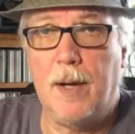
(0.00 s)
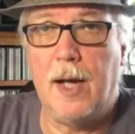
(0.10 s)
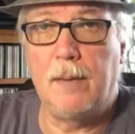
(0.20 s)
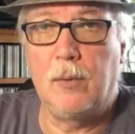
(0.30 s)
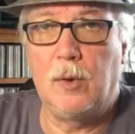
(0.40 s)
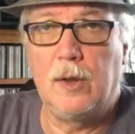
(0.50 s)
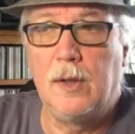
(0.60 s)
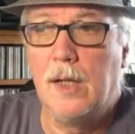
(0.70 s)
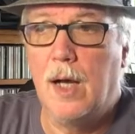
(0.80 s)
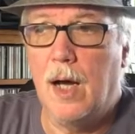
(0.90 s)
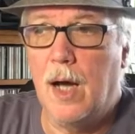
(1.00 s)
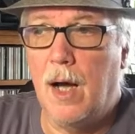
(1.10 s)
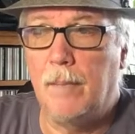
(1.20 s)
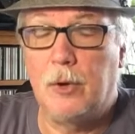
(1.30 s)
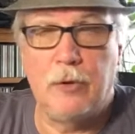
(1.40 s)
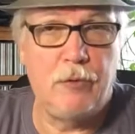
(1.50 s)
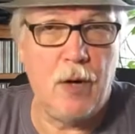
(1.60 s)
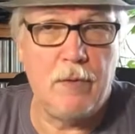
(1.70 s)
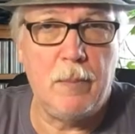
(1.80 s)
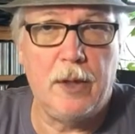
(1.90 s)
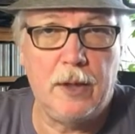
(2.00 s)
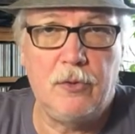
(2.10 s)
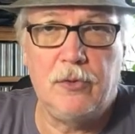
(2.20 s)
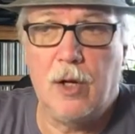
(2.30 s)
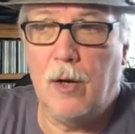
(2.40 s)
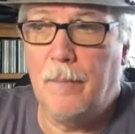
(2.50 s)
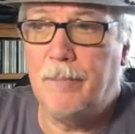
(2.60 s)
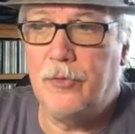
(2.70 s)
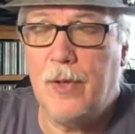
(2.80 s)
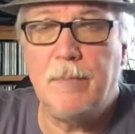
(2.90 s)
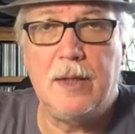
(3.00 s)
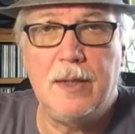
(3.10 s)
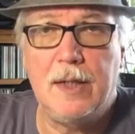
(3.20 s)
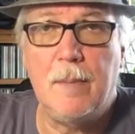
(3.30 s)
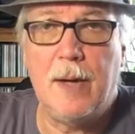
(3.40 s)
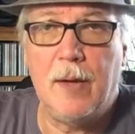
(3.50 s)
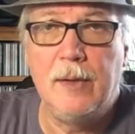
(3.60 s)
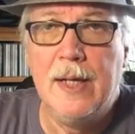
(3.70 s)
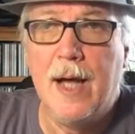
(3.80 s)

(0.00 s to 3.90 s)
buying more. Good for everybody. So something to think about.